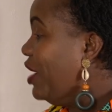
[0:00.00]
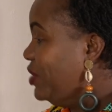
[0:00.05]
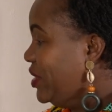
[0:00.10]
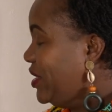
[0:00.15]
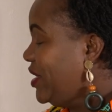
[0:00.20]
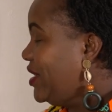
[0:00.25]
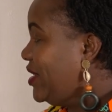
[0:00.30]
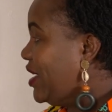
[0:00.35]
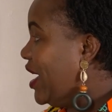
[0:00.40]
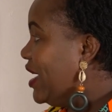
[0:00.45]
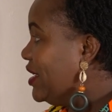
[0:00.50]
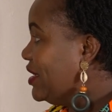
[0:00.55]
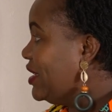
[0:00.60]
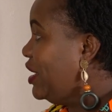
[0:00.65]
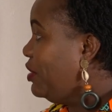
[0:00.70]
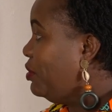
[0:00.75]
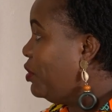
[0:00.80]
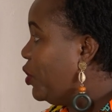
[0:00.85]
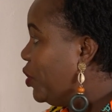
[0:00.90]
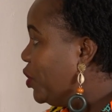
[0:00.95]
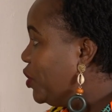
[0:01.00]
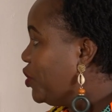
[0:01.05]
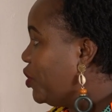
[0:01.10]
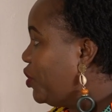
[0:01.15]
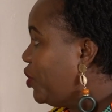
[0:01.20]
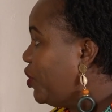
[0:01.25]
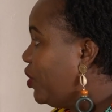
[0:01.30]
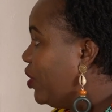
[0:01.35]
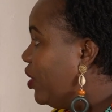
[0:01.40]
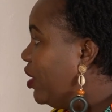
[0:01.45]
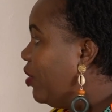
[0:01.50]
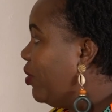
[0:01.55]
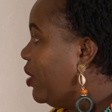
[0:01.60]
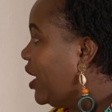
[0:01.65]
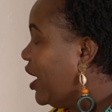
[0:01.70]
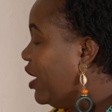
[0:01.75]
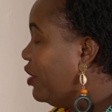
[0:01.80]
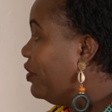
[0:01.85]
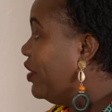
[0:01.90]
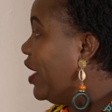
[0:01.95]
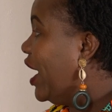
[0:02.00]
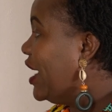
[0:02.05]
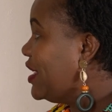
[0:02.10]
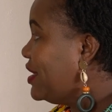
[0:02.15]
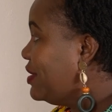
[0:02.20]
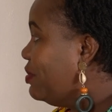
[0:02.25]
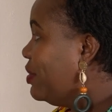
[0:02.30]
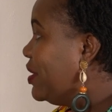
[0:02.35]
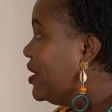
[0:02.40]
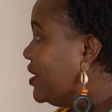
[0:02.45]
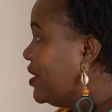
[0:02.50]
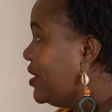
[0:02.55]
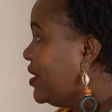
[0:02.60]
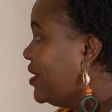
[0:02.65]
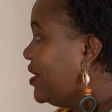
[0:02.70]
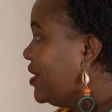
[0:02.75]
was just asking him a question on what kind of a husband